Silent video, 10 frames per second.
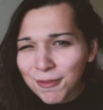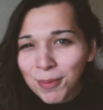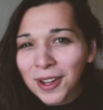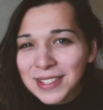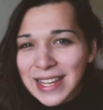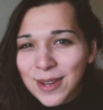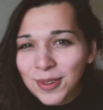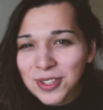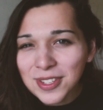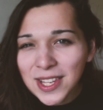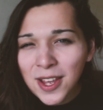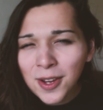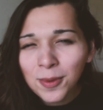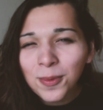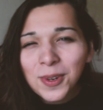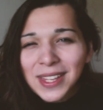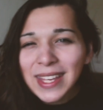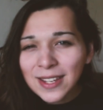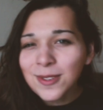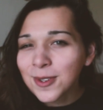of balding, which is
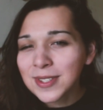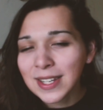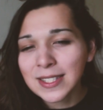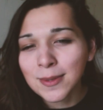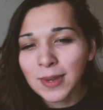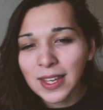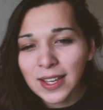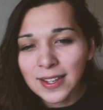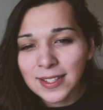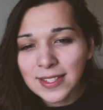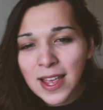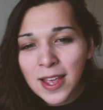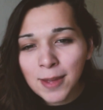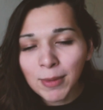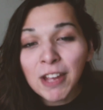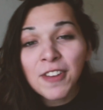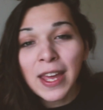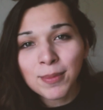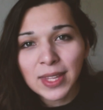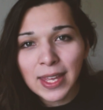really interesting to me because my
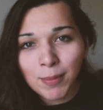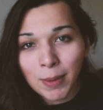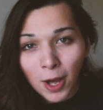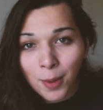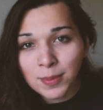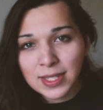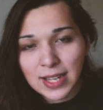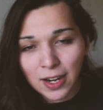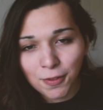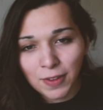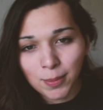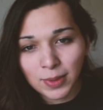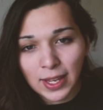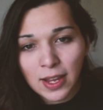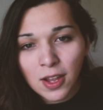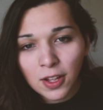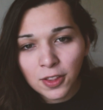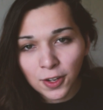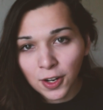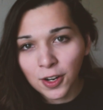family, my mom's side of family,
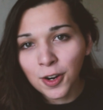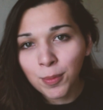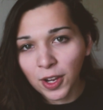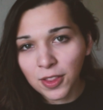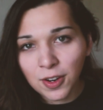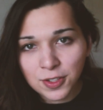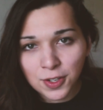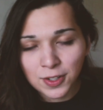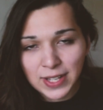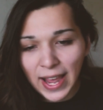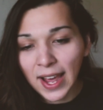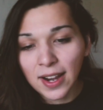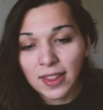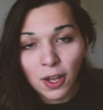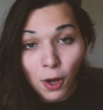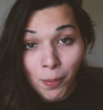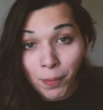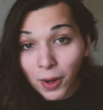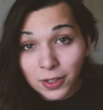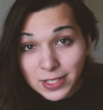her brothers, her dad, they all
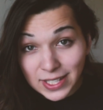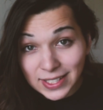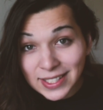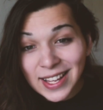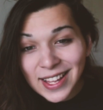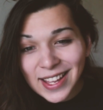balded.